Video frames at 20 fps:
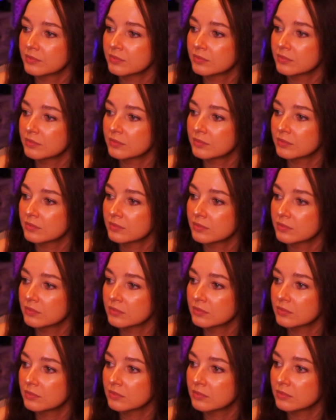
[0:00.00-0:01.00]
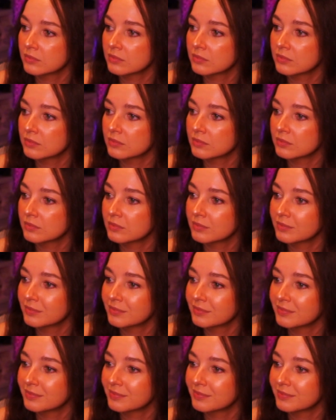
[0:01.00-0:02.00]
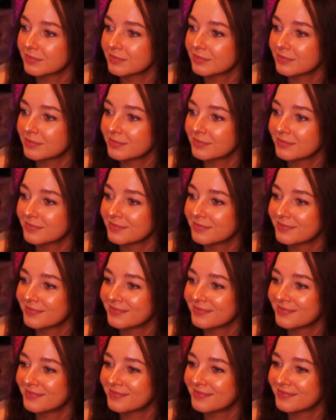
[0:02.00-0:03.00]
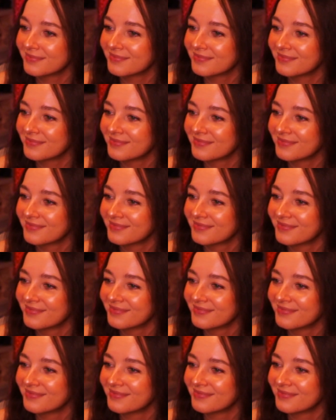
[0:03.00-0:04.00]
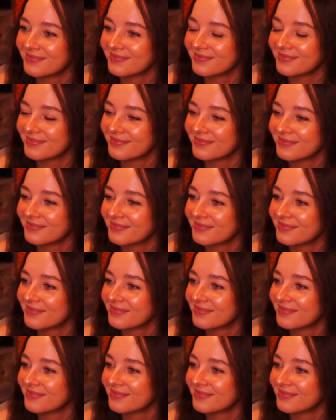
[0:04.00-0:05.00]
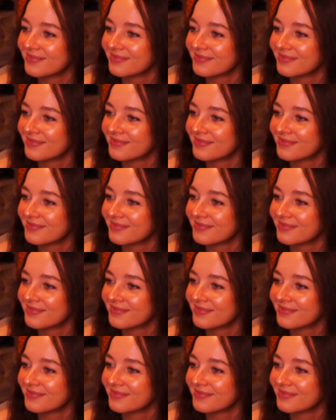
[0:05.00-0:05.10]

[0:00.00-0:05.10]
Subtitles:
(not speaking)